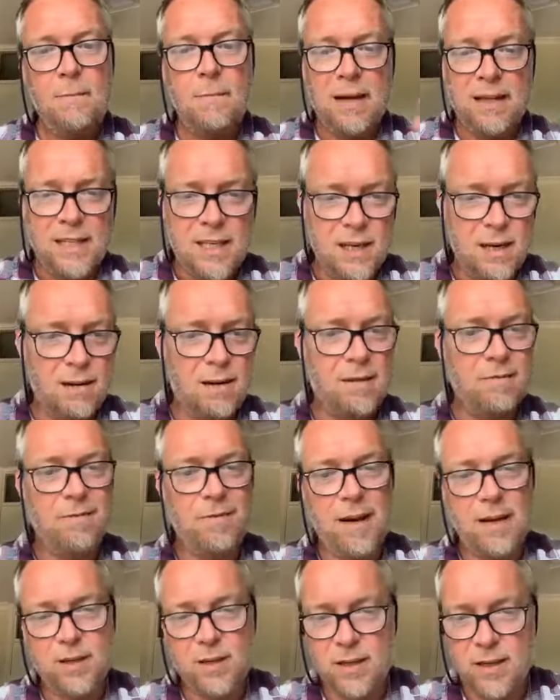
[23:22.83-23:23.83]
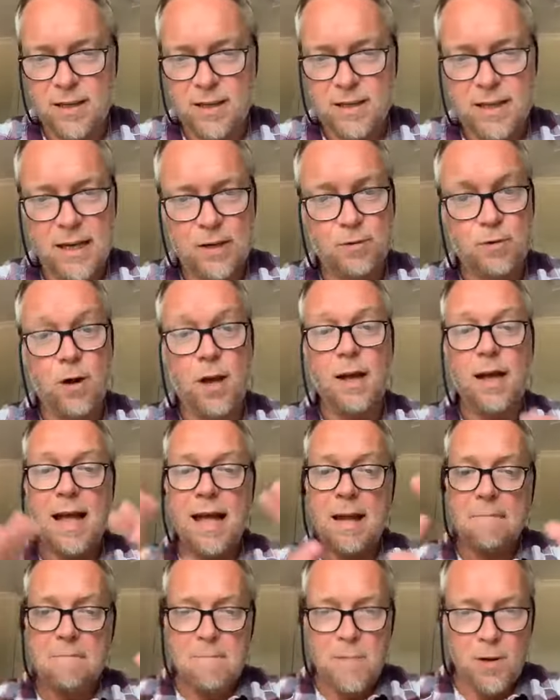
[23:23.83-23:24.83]
Bacterial infection, etc.
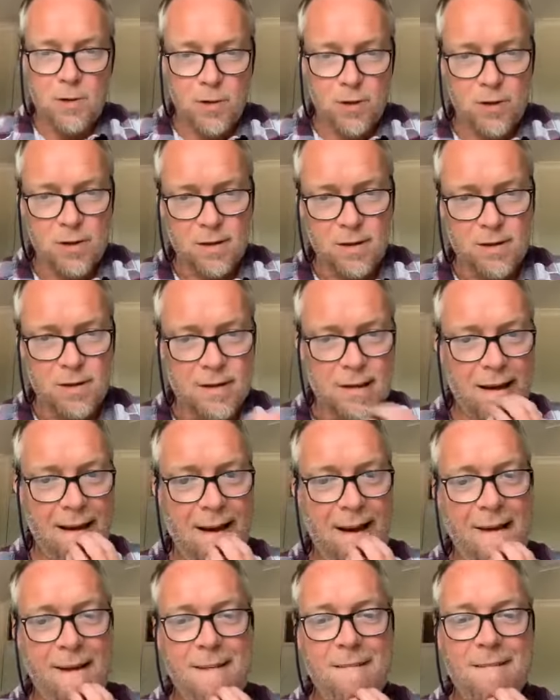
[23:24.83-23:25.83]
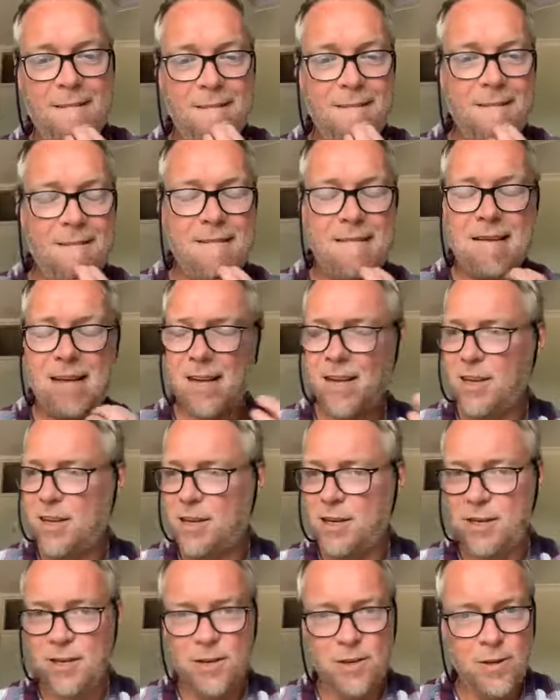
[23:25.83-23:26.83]
Emotions have
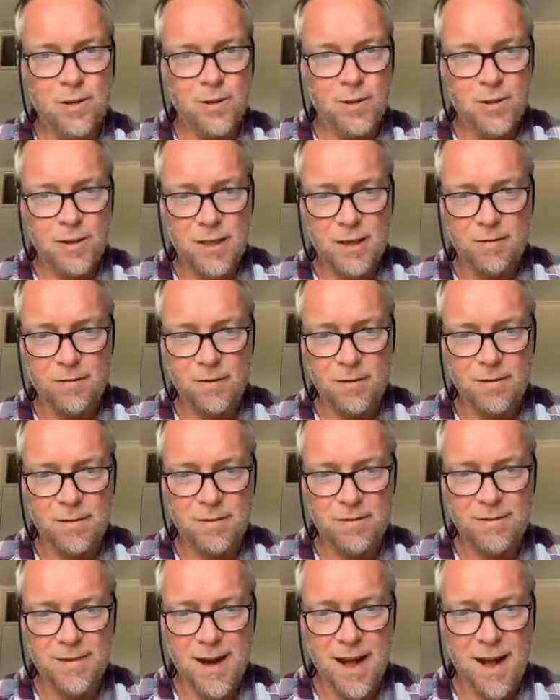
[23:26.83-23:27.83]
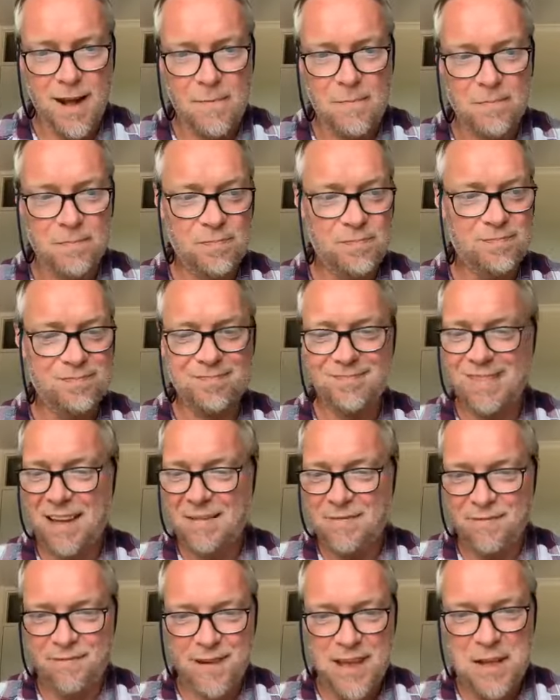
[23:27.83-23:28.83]
huge different um, they
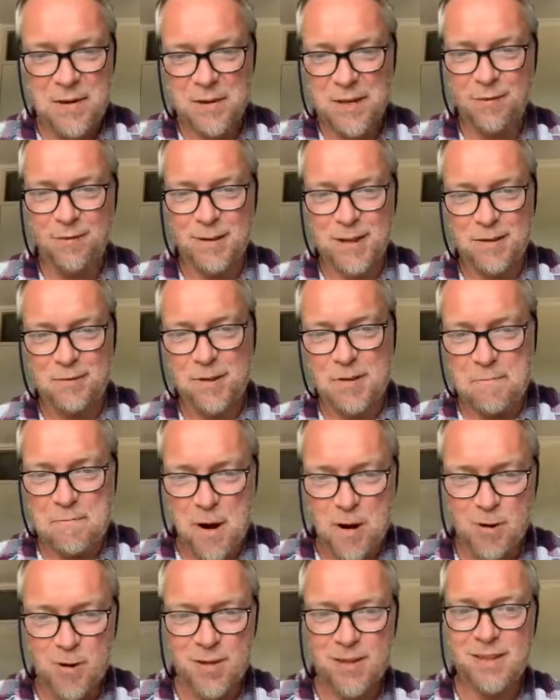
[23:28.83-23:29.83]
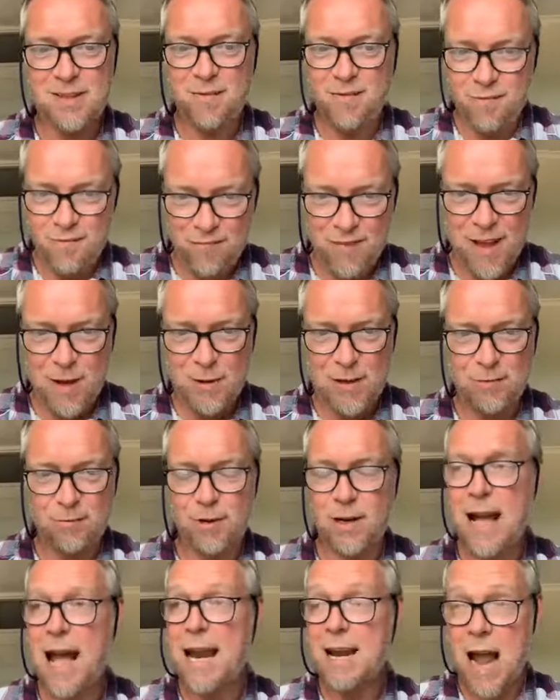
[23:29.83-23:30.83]
feel different different emotions feel
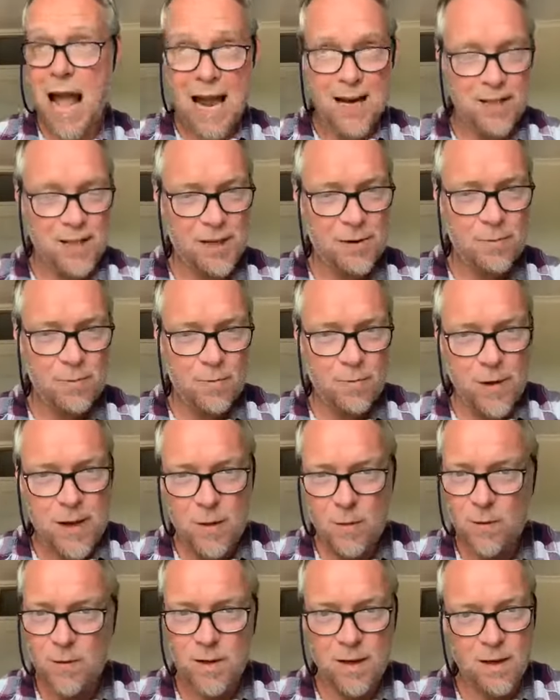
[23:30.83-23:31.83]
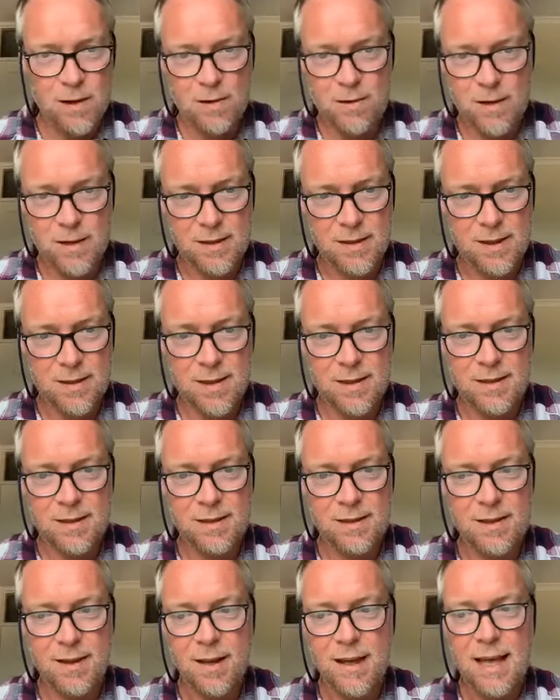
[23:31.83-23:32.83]
different and actually we all know this this
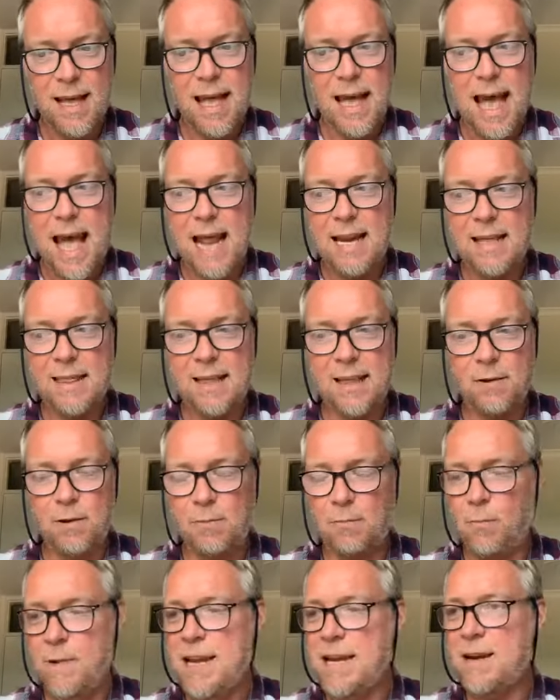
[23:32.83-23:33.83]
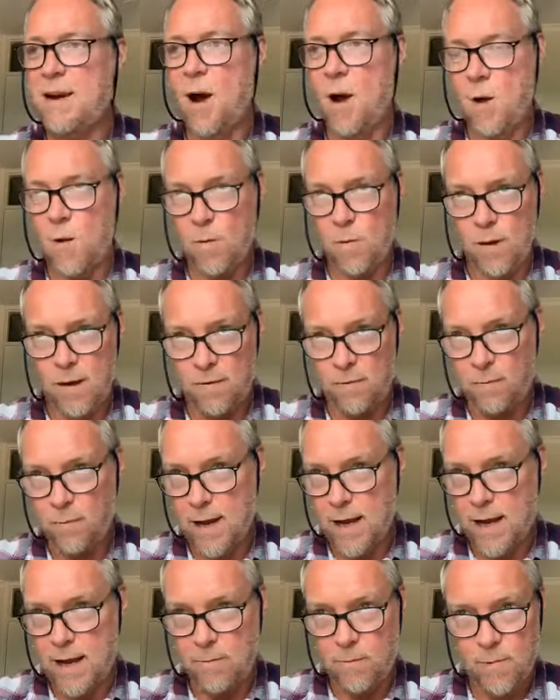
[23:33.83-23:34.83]
isn't anything we know if
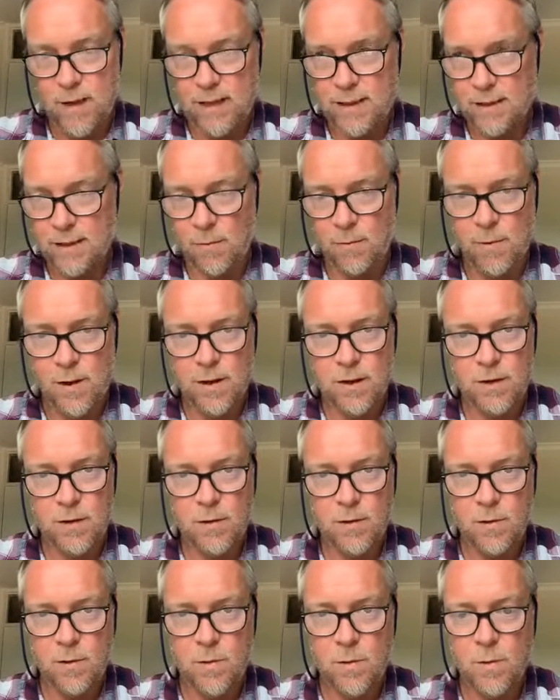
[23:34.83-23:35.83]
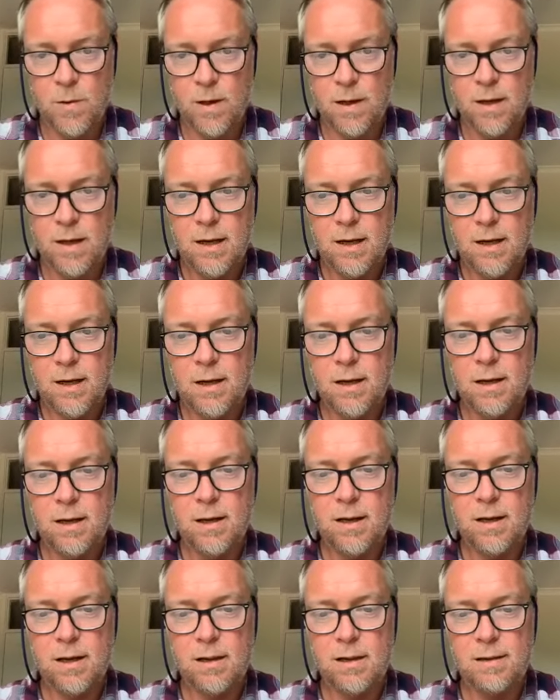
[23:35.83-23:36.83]
we're with someone who
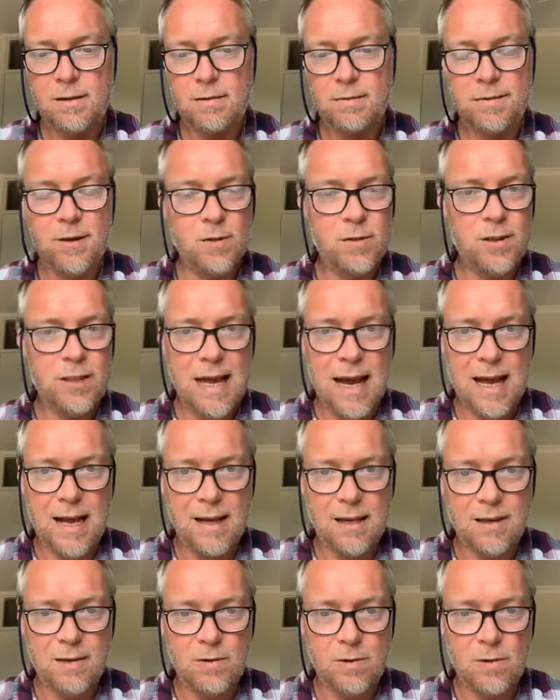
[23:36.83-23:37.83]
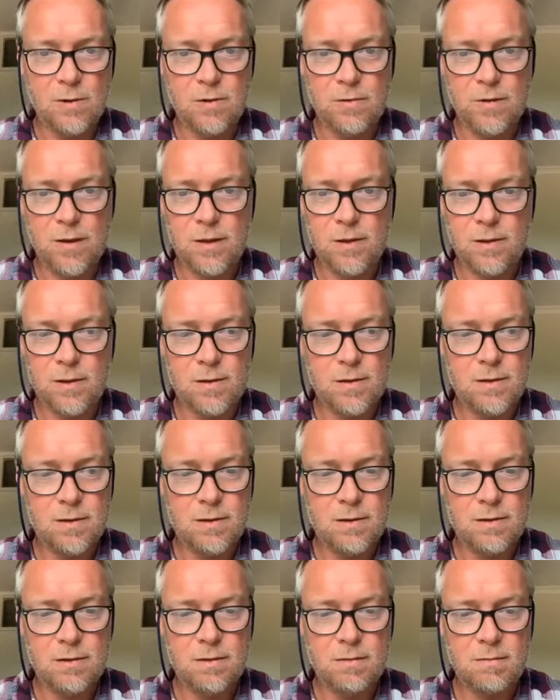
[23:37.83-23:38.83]
feels sad or
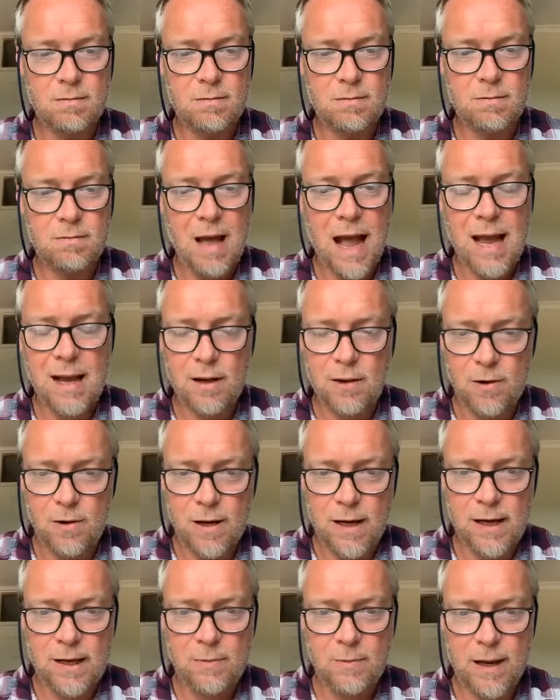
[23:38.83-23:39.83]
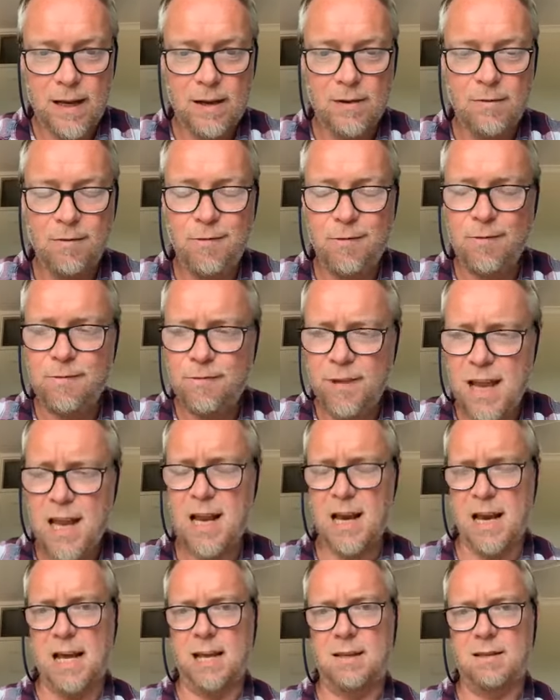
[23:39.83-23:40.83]
feels angry we can
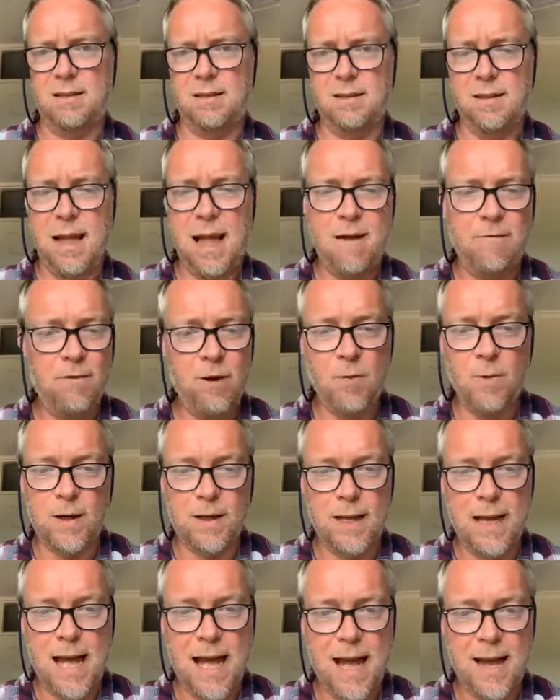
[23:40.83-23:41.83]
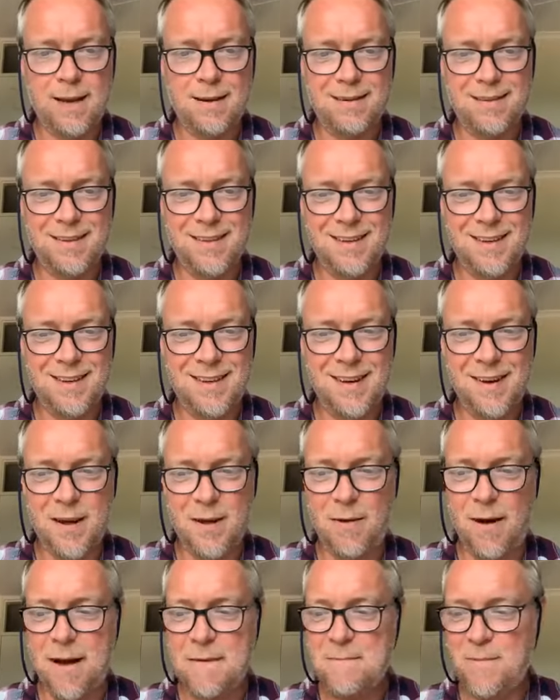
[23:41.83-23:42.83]
feel it everyone can you
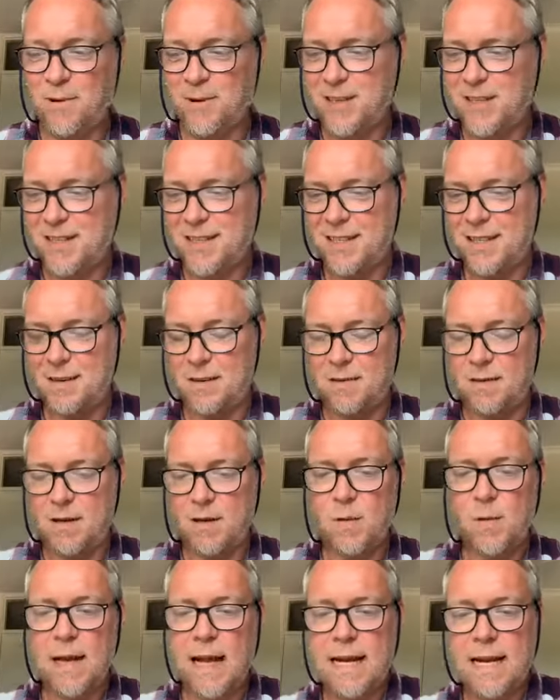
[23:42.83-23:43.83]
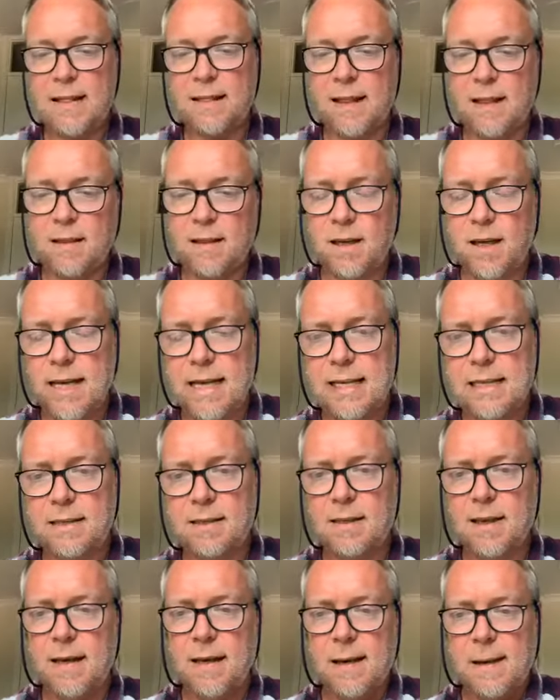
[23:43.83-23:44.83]
know i'm not doing anything that
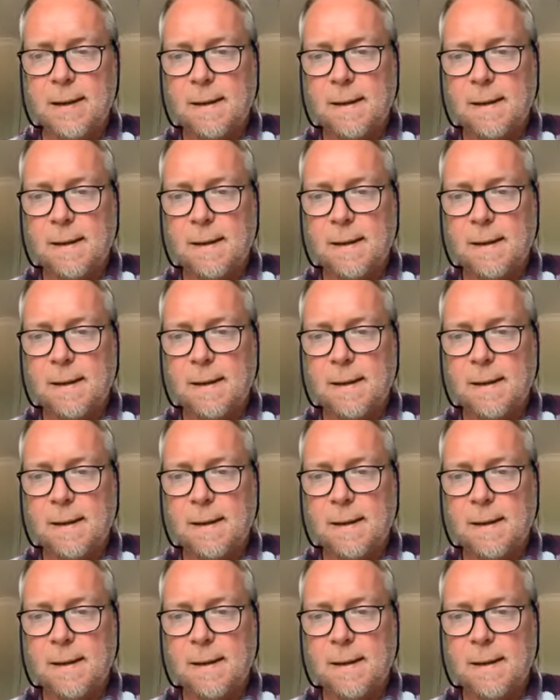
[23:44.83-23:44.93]
is